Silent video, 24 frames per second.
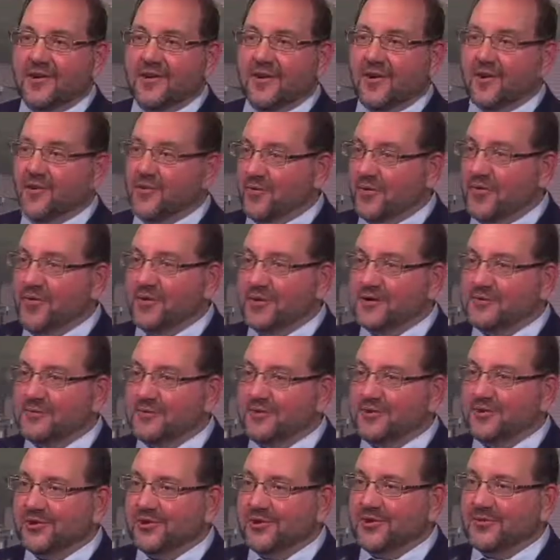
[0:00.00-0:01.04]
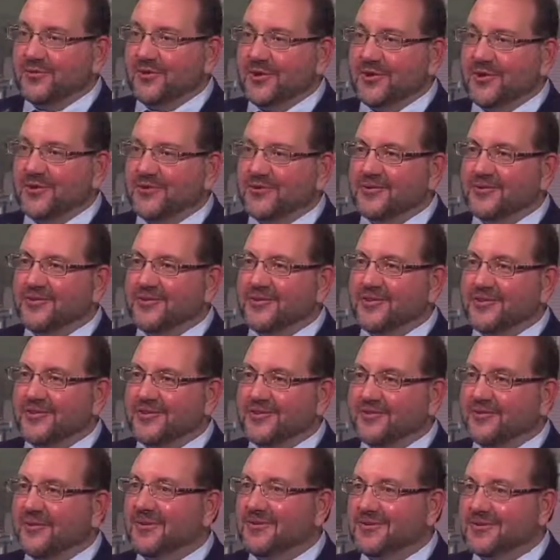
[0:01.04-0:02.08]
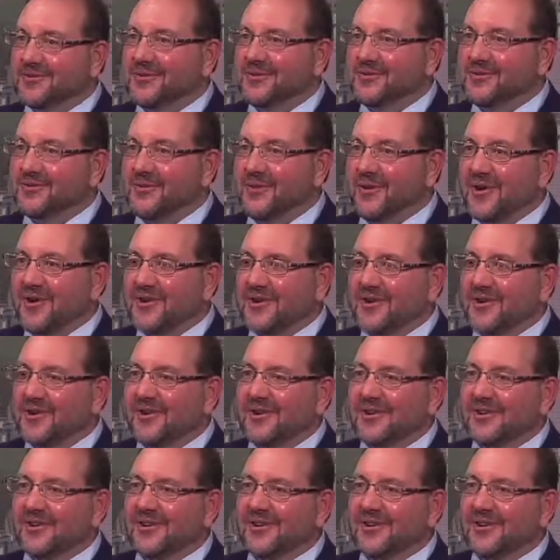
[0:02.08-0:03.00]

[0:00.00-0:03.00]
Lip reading: on Northwest Michigan roads to dispose of this water.